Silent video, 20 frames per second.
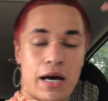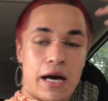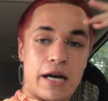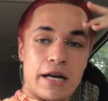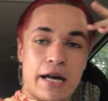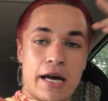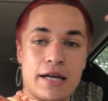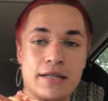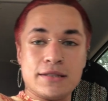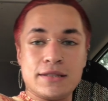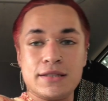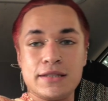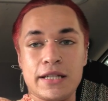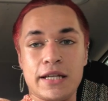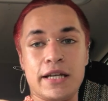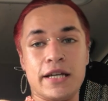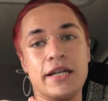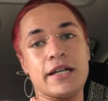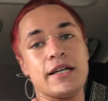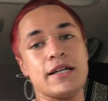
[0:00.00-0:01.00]
Hi guys,
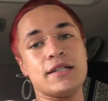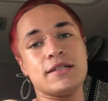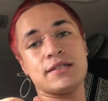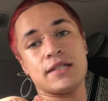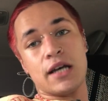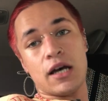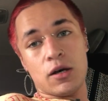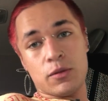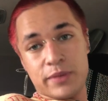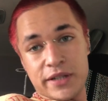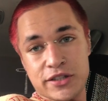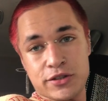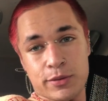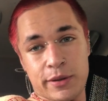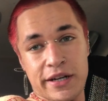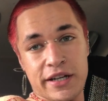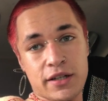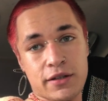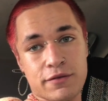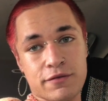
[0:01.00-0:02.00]
it is
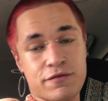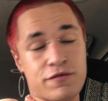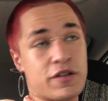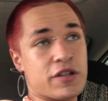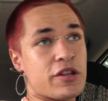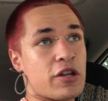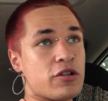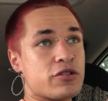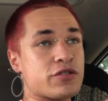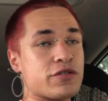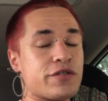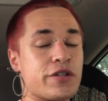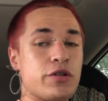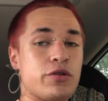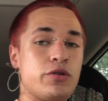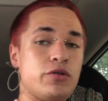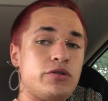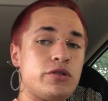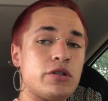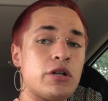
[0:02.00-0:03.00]
lbtwink. For those of you
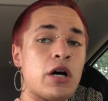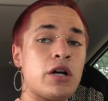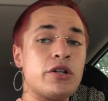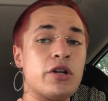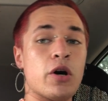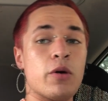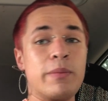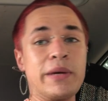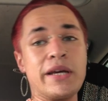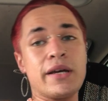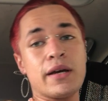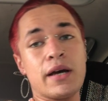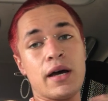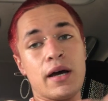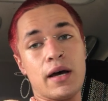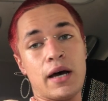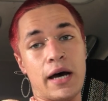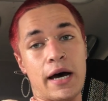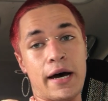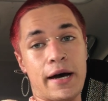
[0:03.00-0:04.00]
who do not know me,
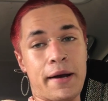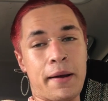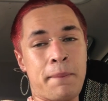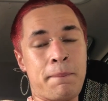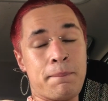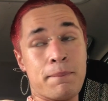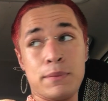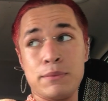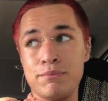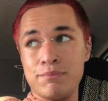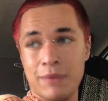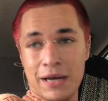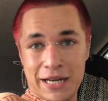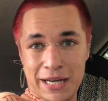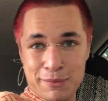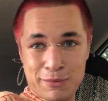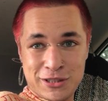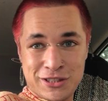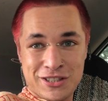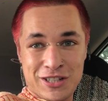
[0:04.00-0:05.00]
hi, my
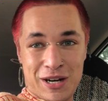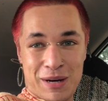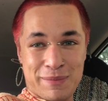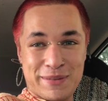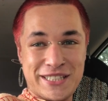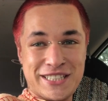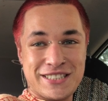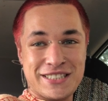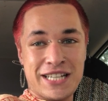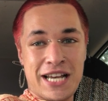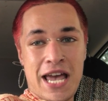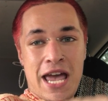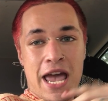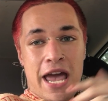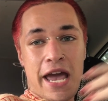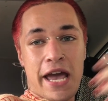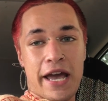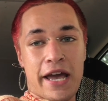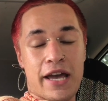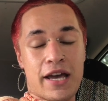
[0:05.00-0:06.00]
name is Thomas,
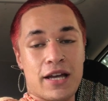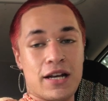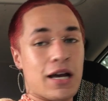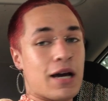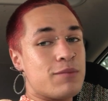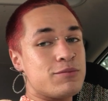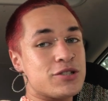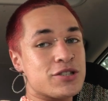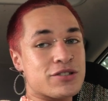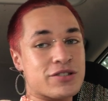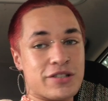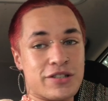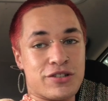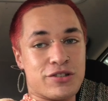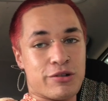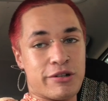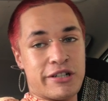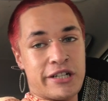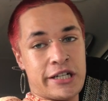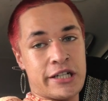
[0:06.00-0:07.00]
and I'm just a
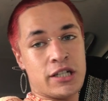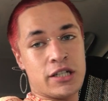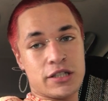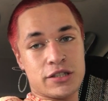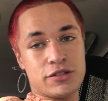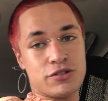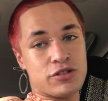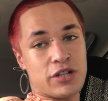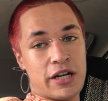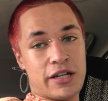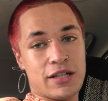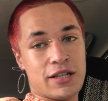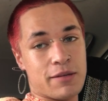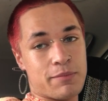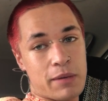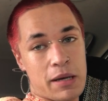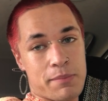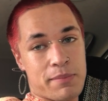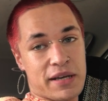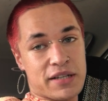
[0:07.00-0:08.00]
twink trying to
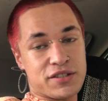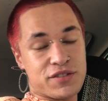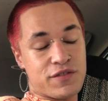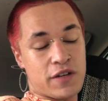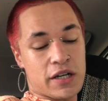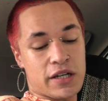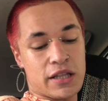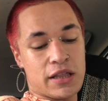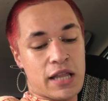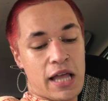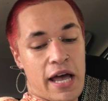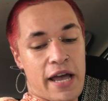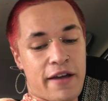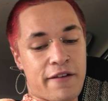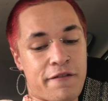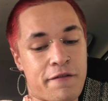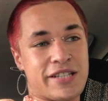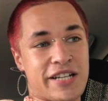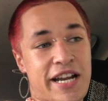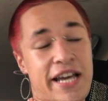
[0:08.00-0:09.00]
live my best fucking
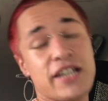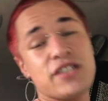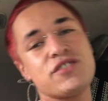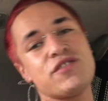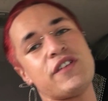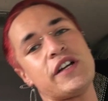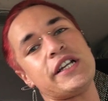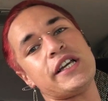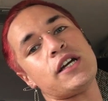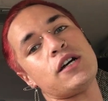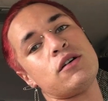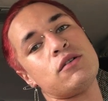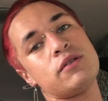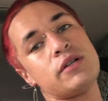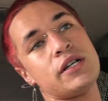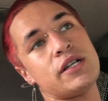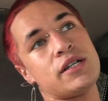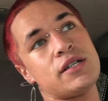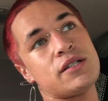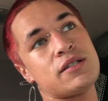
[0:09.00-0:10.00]
life. Today's video
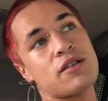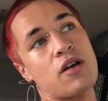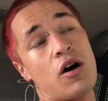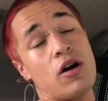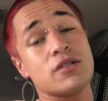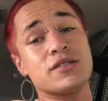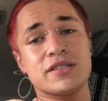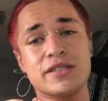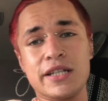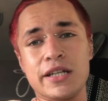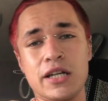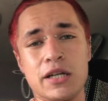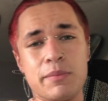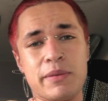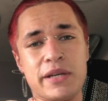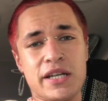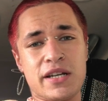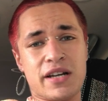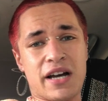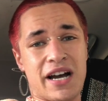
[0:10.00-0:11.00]
is honestly gonna
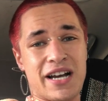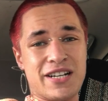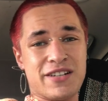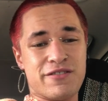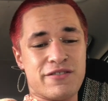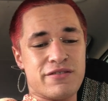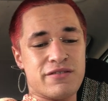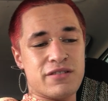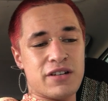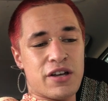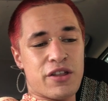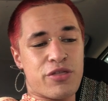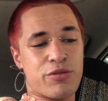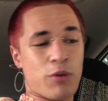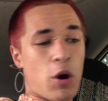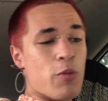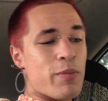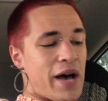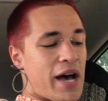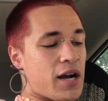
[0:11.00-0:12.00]
be kind of a
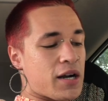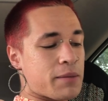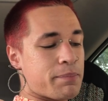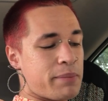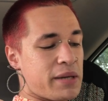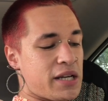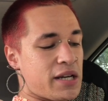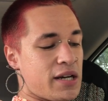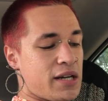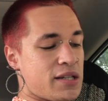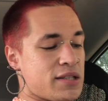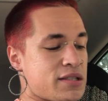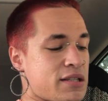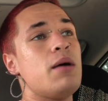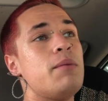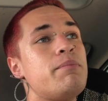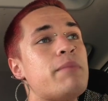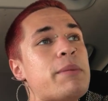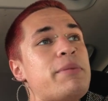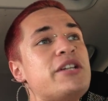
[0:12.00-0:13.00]
throwback because
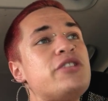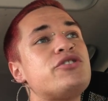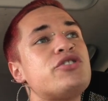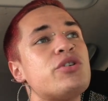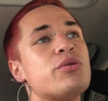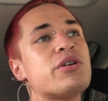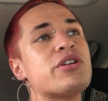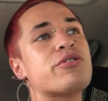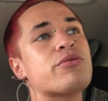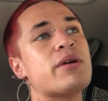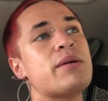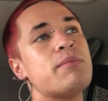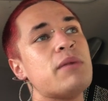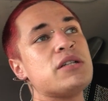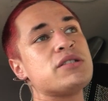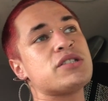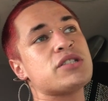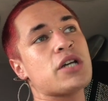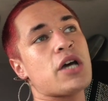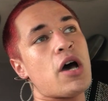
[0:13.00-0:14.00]
maybe 2 or 3
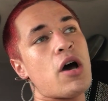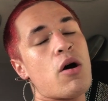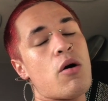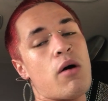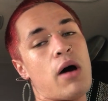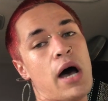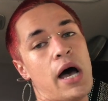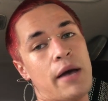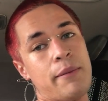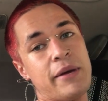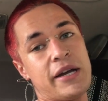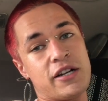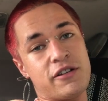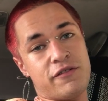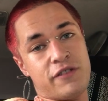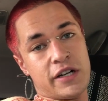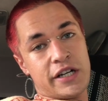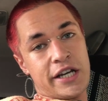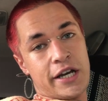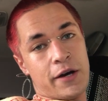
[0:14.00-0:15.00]
months ago I made a
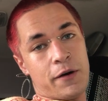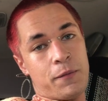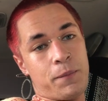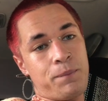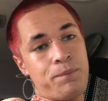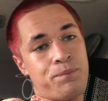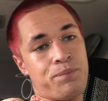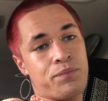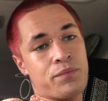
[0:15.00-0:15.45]
video,